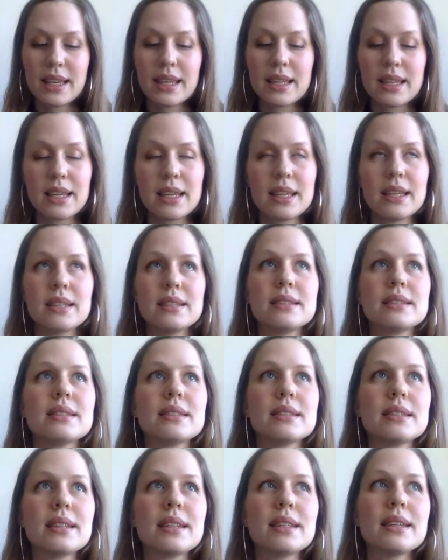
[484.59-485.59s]

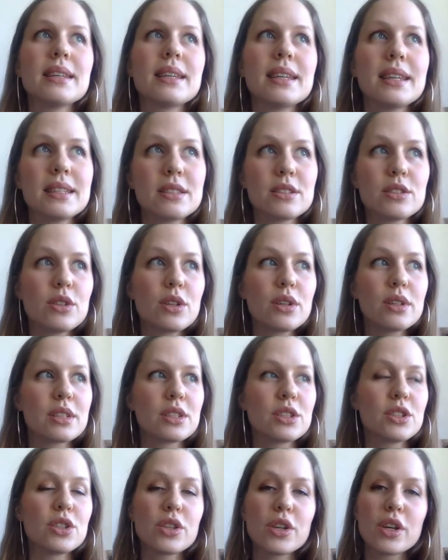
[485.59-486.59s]
it's not
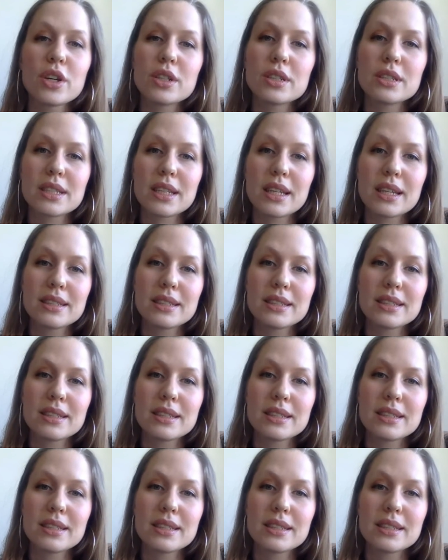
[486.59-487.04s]
the church,